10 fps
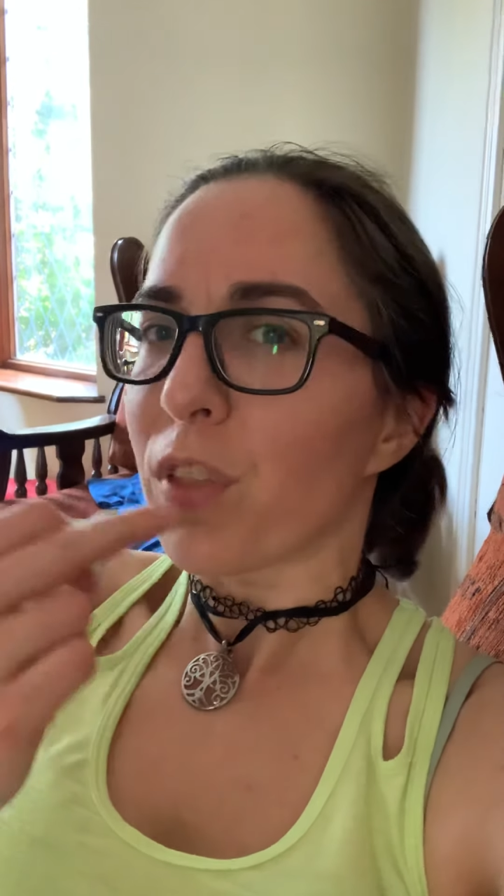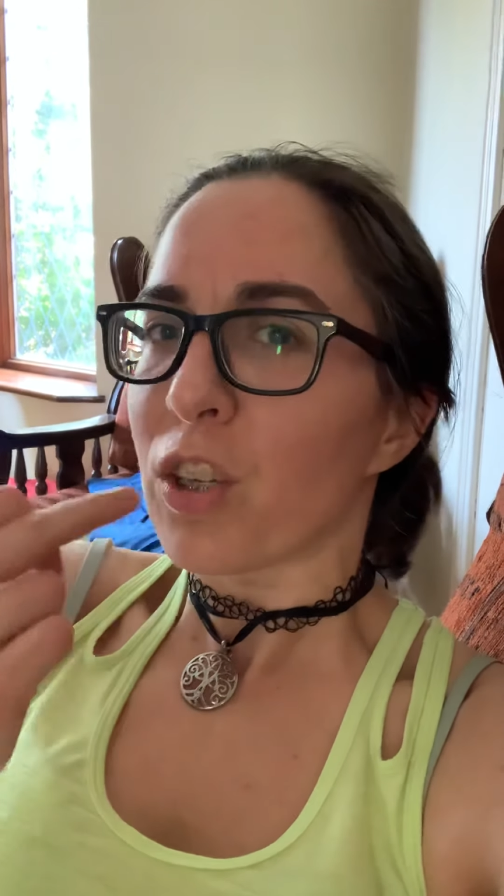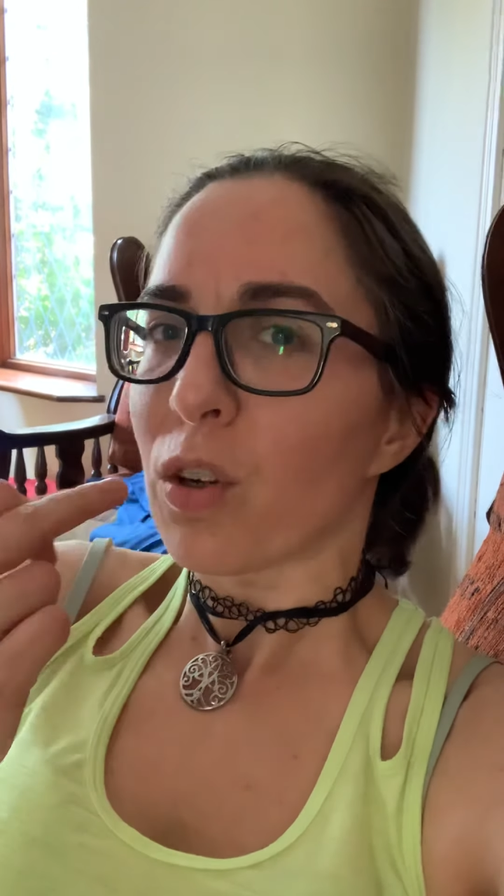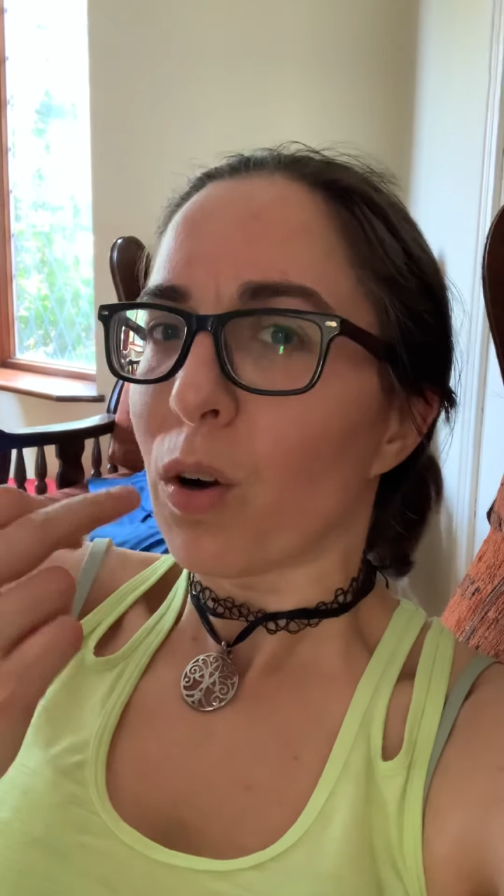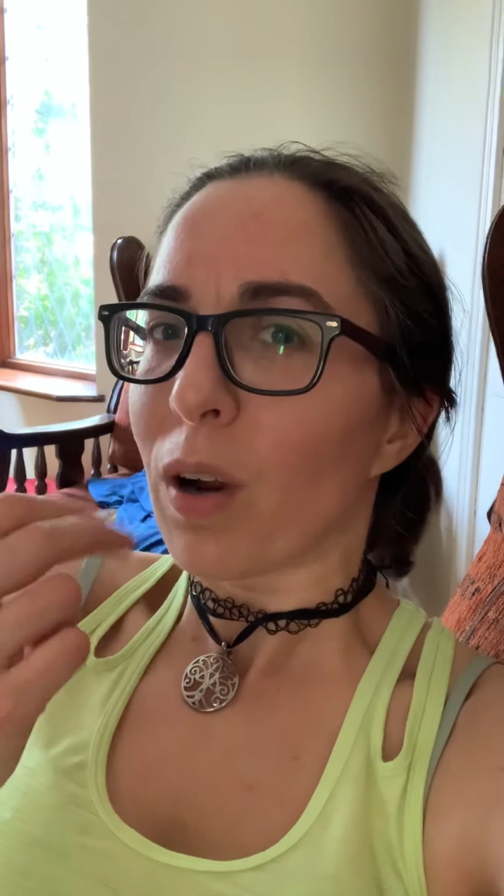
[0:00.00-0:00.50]

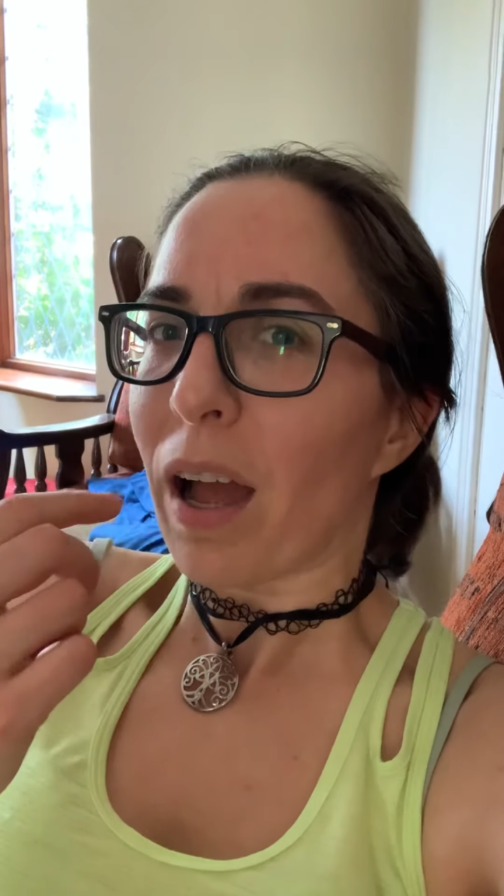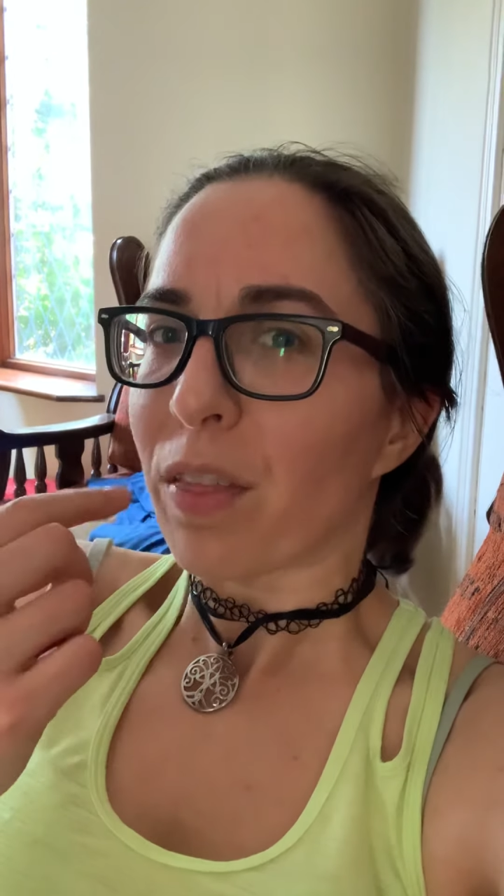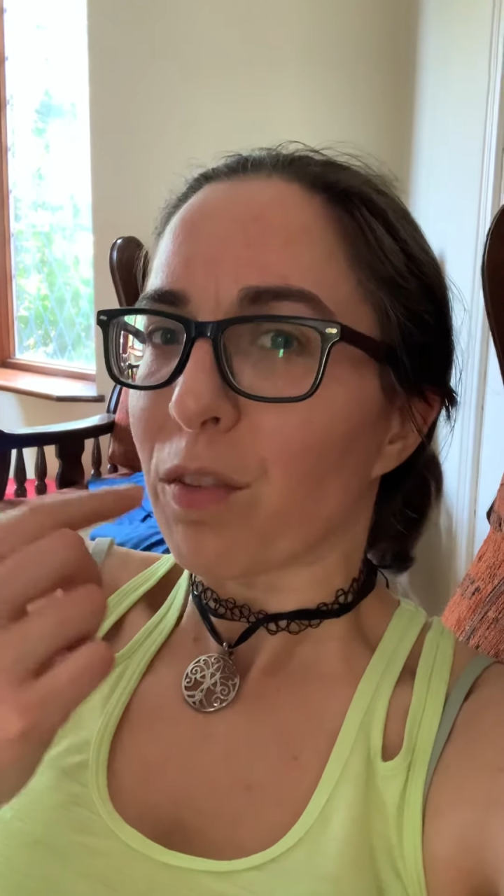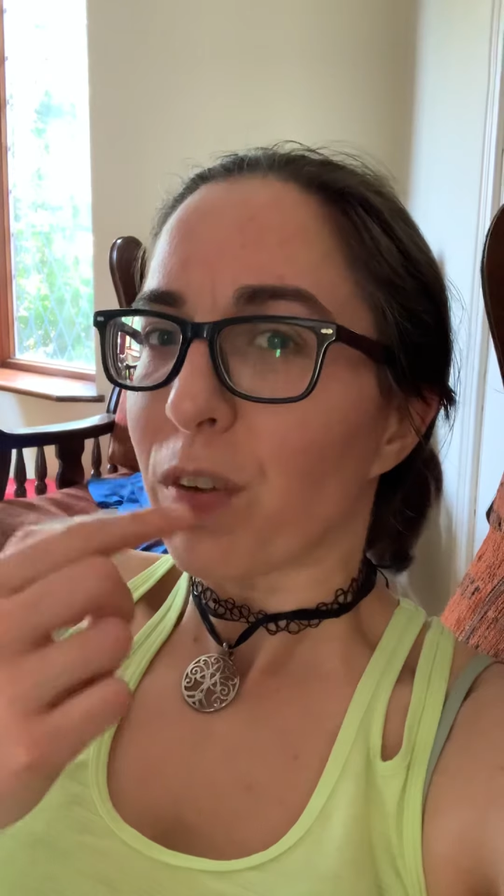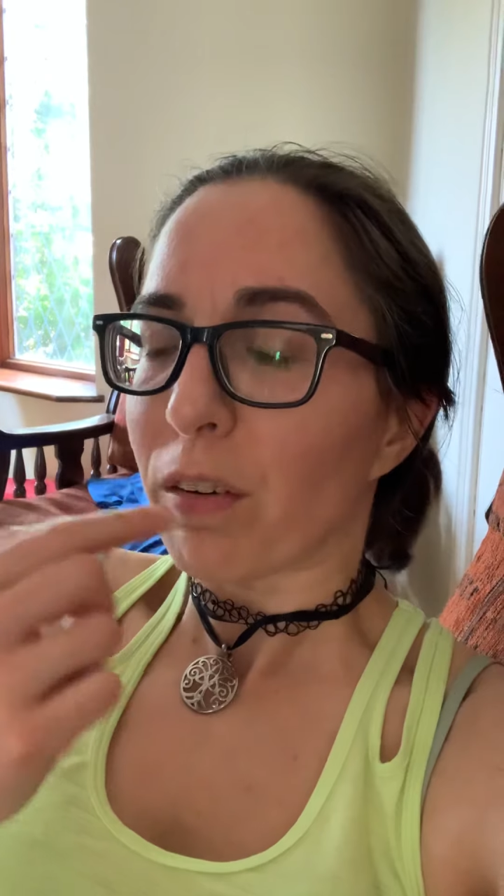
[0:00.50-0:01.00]
tongue at the
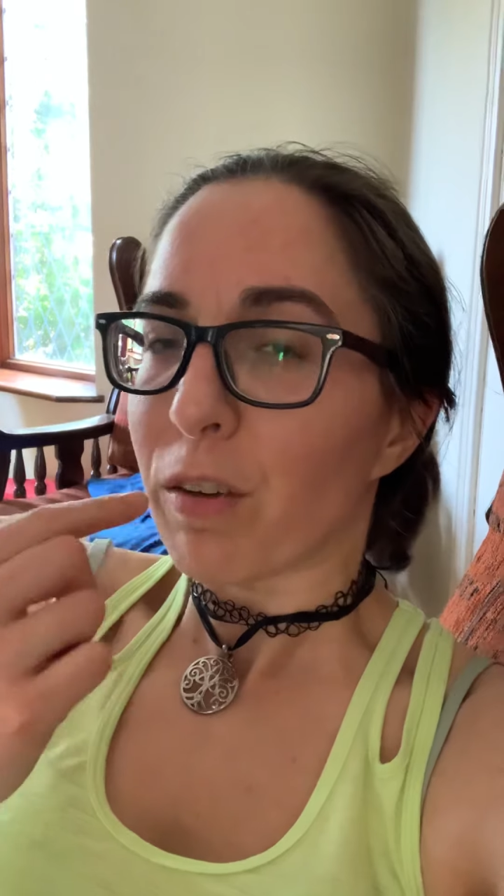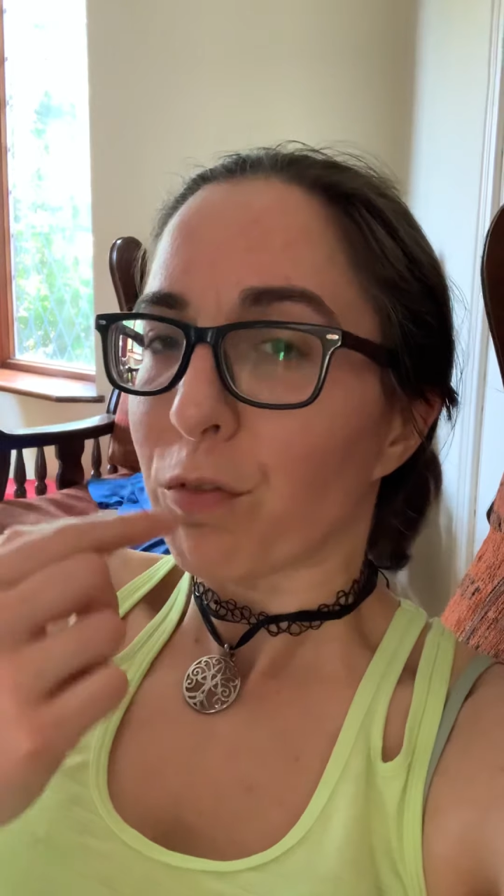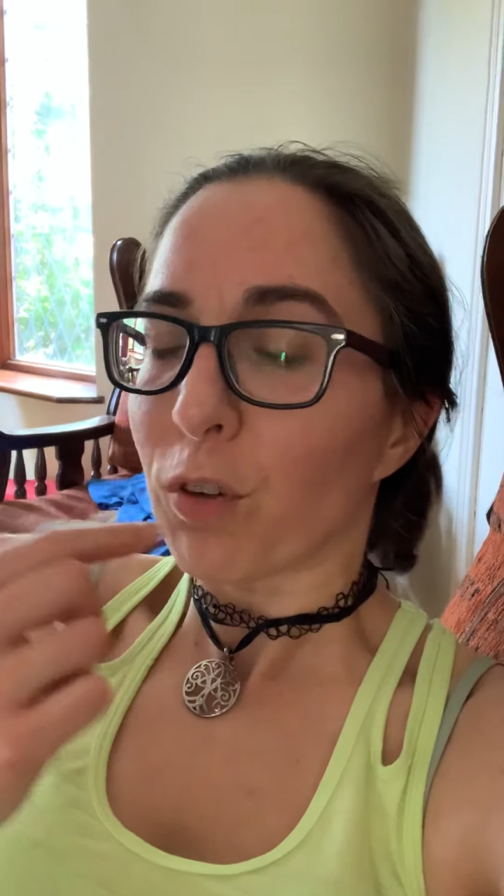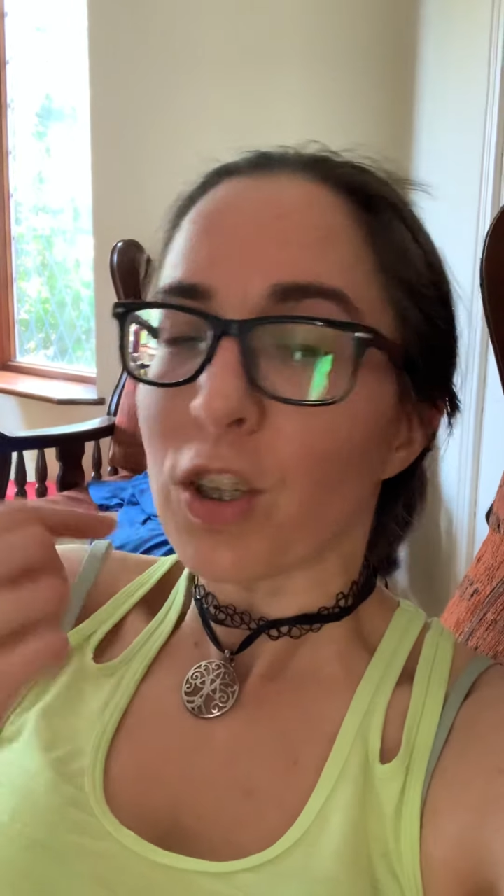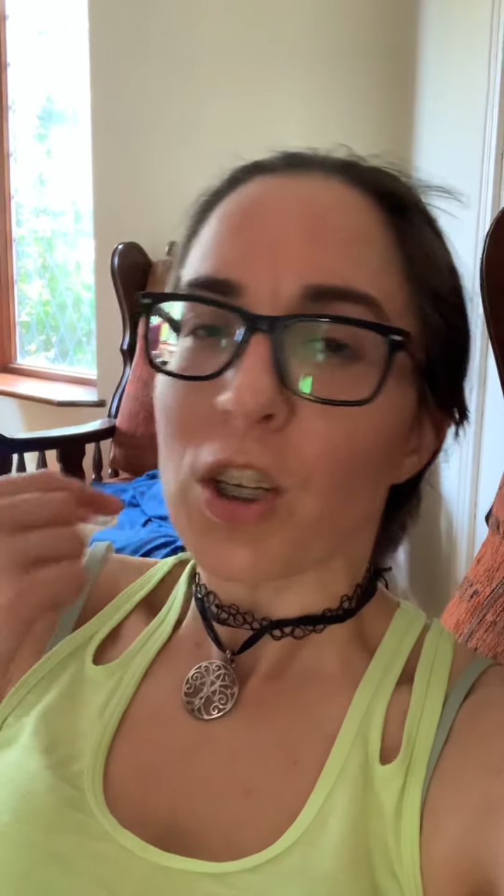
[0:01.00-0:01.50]
very
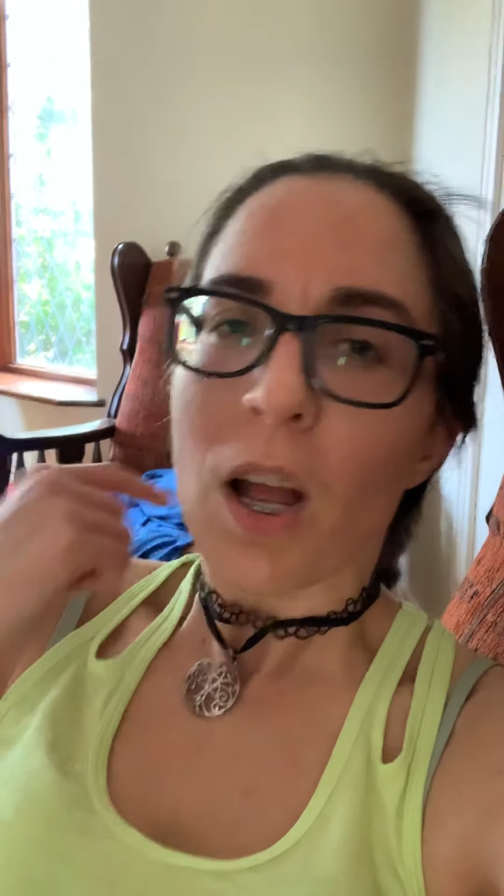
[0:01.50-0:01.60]
front,